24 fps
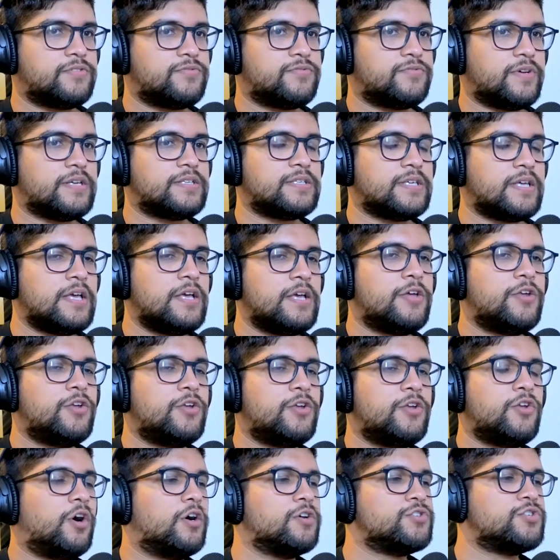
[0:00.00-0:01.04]
I
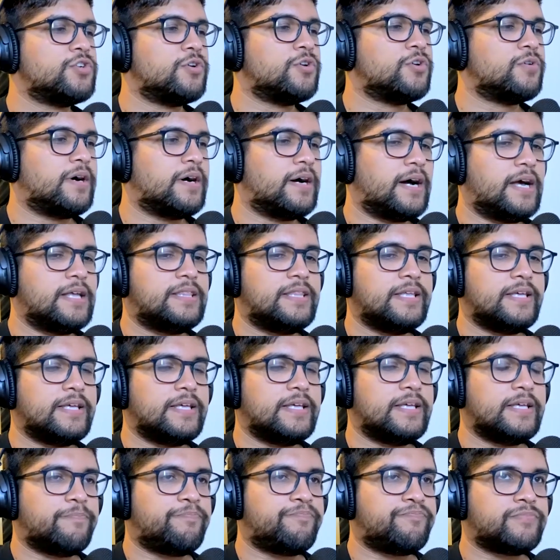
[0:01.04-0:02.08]

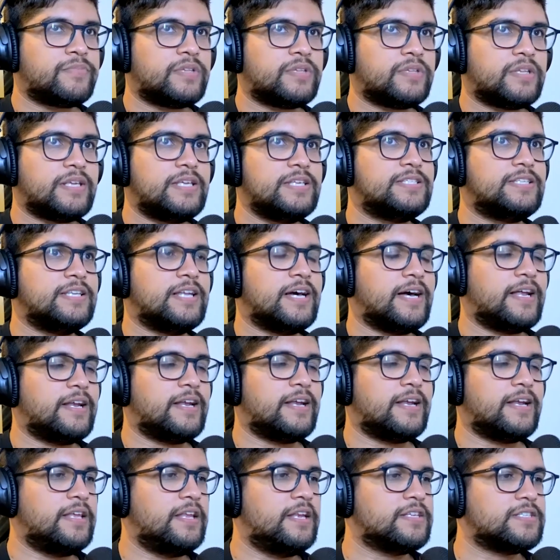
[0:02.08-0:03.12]
think he
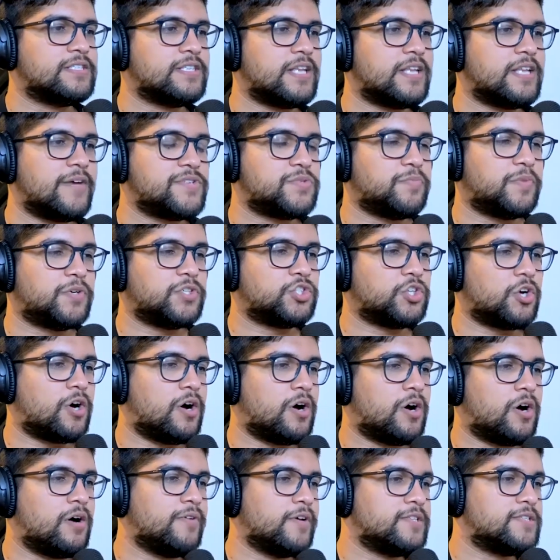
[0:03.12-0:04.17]
doesn't have as much
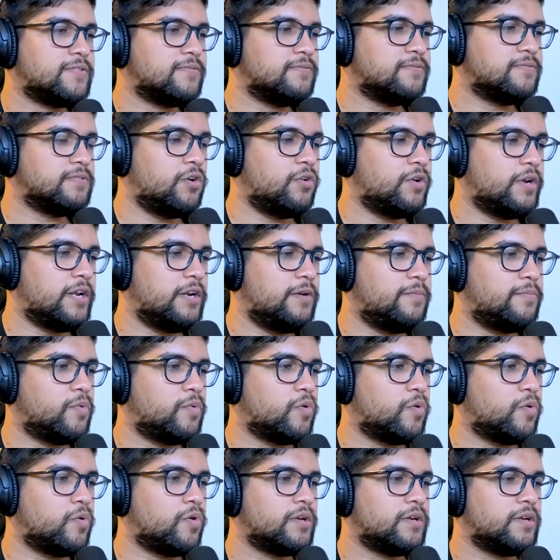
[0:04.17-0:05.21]
offensive load
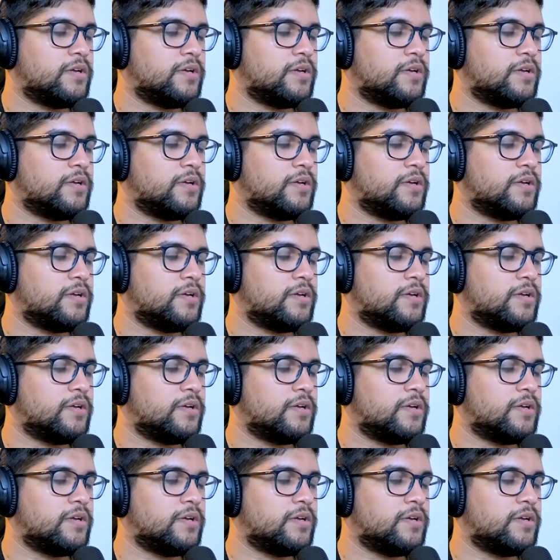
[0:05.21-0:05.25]
anymore.